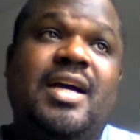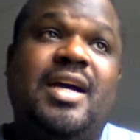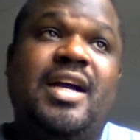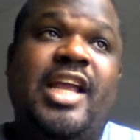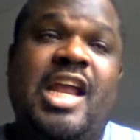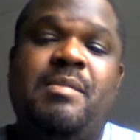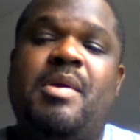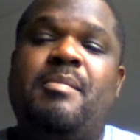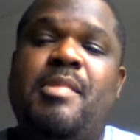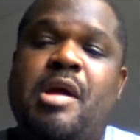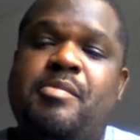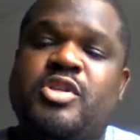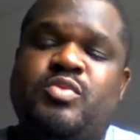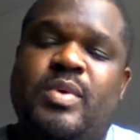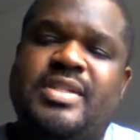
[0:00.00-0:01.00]
He
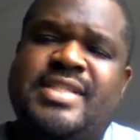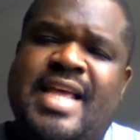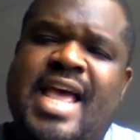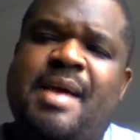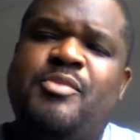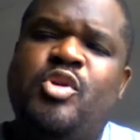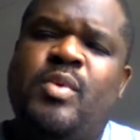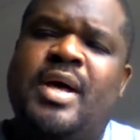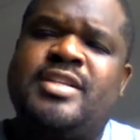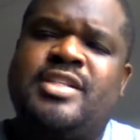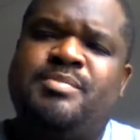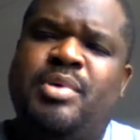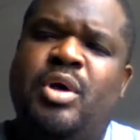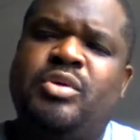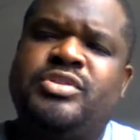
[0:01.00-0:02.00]
remembers what time you are
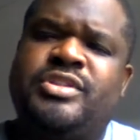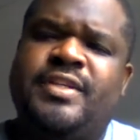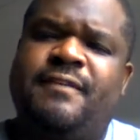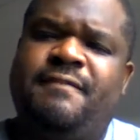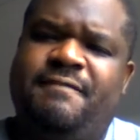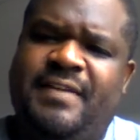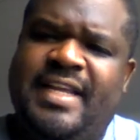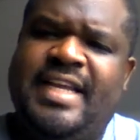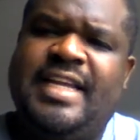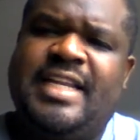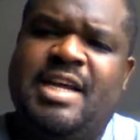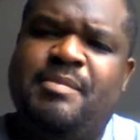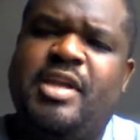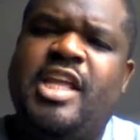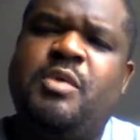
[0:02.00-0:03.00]
supposed to feed
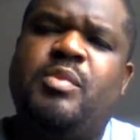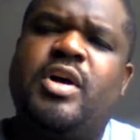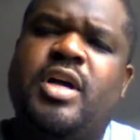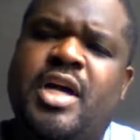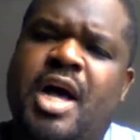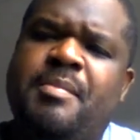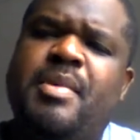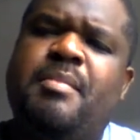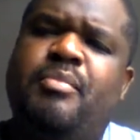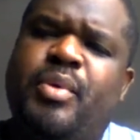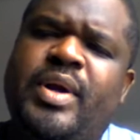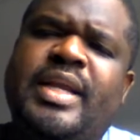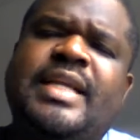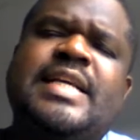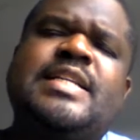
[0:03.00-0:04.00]
him and he will come and
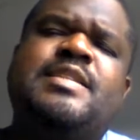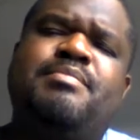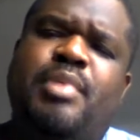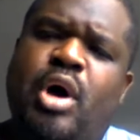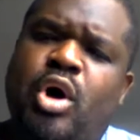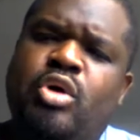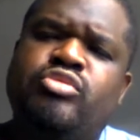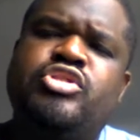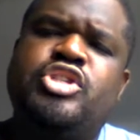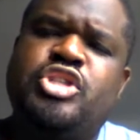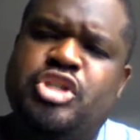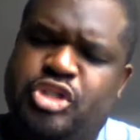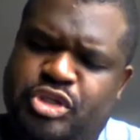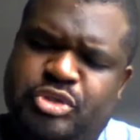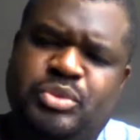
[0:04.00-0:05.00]
bring his bowl to
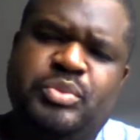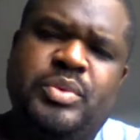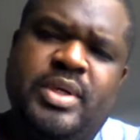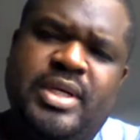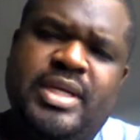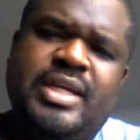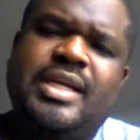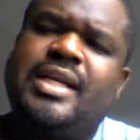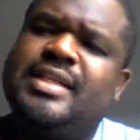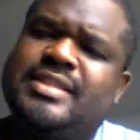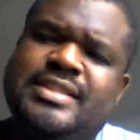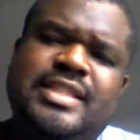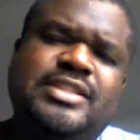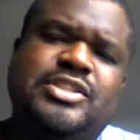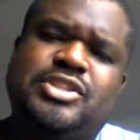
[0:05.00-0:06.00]
you because
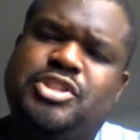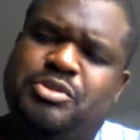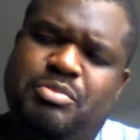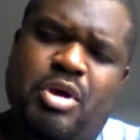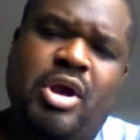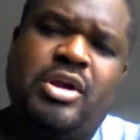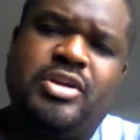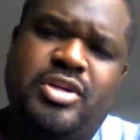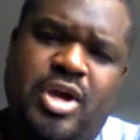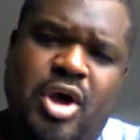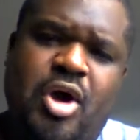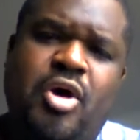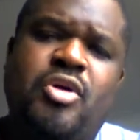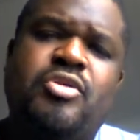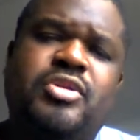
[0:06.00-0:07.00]
he's a smart
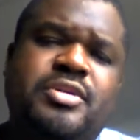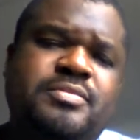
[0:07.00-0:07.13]
dog.